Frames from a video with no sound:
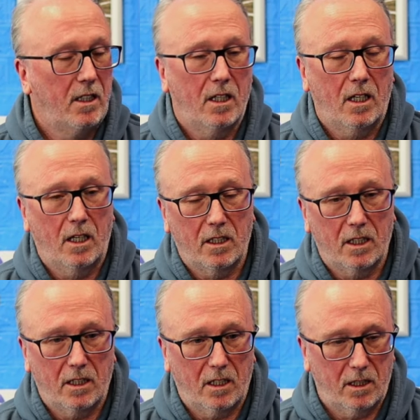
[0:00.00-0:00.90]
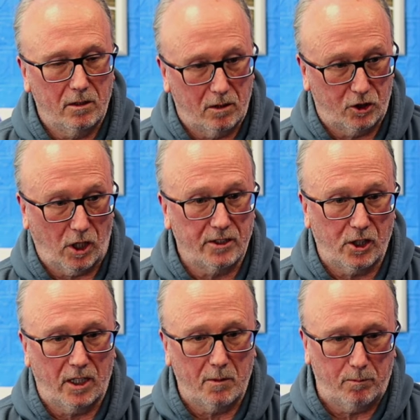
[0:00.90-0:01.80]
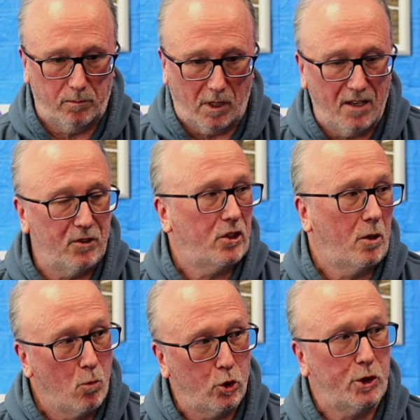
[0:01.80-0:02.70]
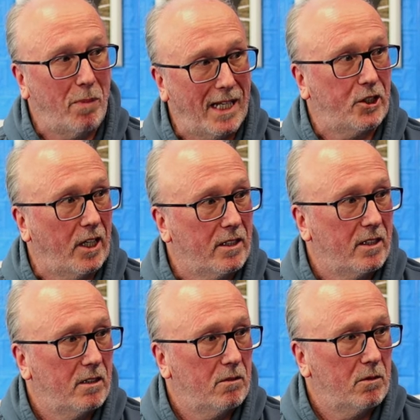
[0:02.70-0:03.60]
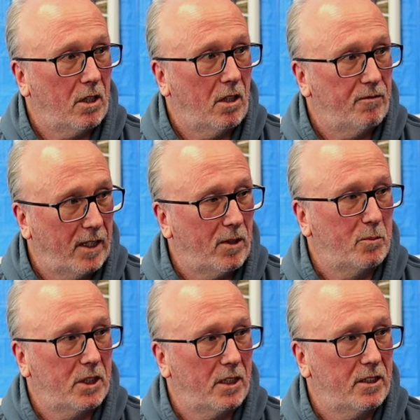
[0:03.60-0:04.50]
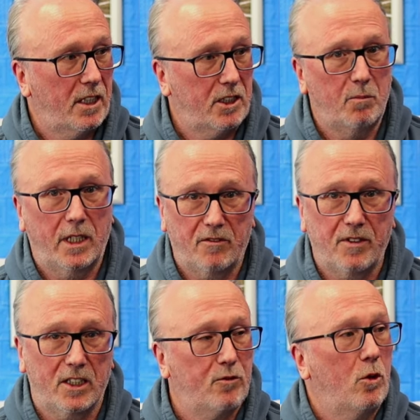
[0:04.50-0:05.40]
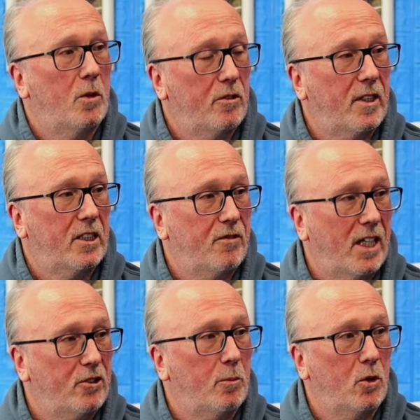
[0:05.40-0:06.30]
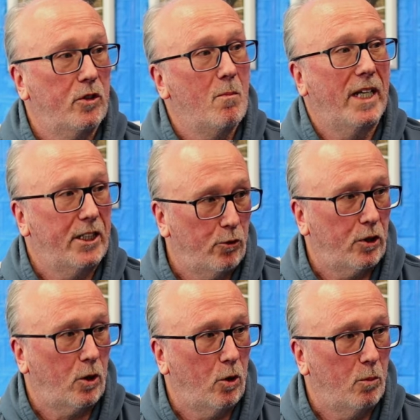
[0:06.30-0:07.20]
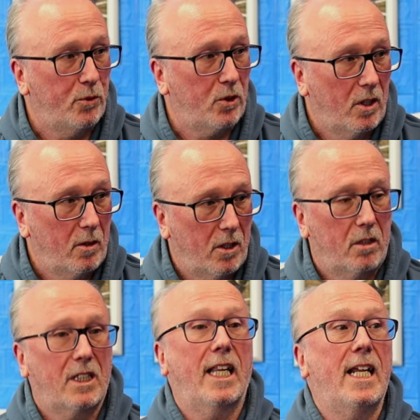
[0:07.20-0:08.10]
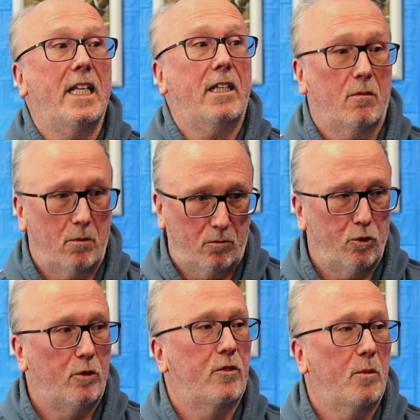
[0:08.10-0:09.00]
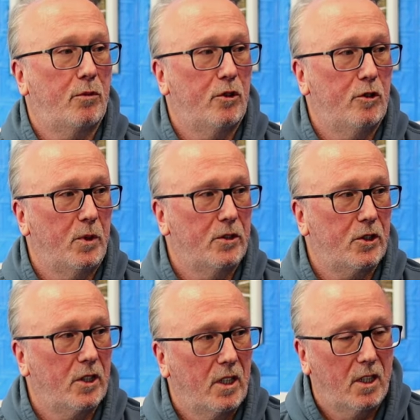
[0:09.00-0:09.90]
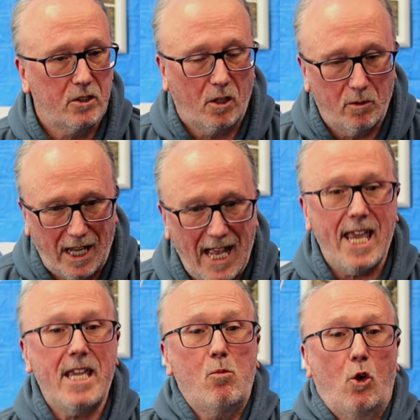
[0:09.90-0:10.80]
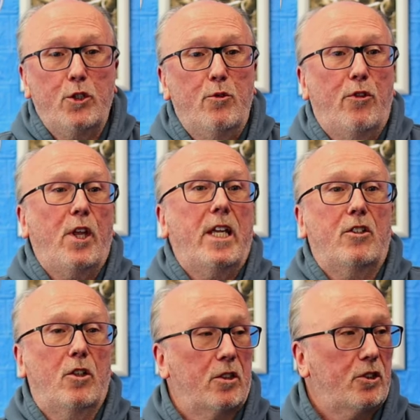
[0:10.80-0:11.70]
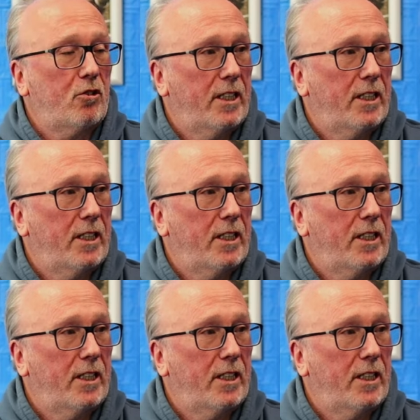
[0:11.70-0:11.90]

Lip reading: And certainly Everton are much better with our fan representation, be it the fans forum or the fan advisory board, than many other clubs. Clearly room for improvement. So A, what you think you're going to try and